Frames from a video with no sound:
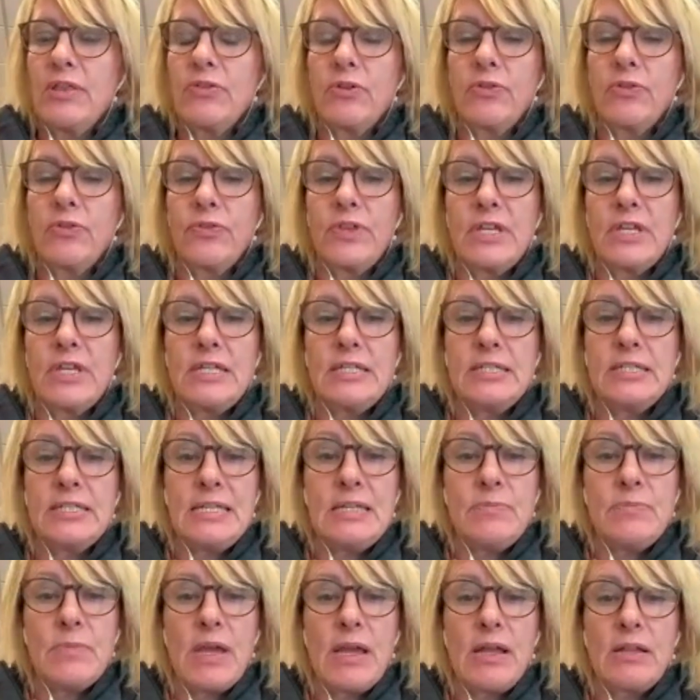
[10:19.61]
that these
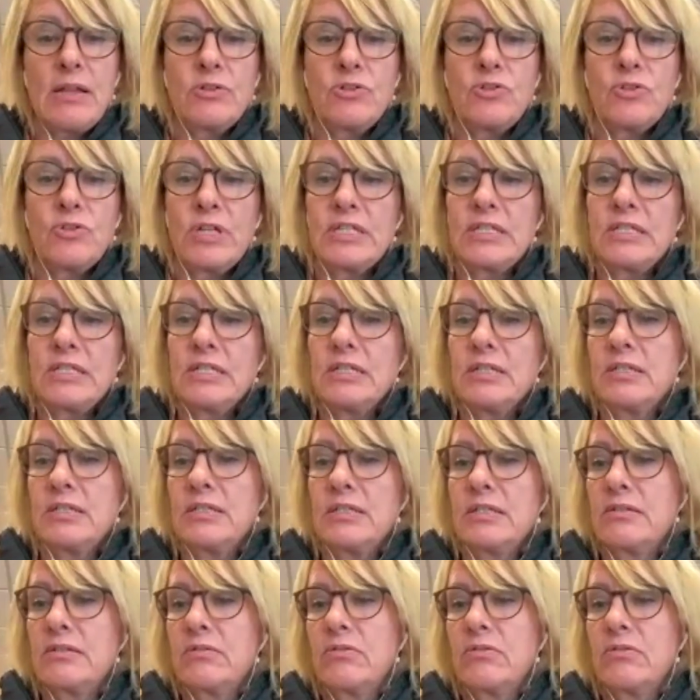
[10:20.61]
email addresses.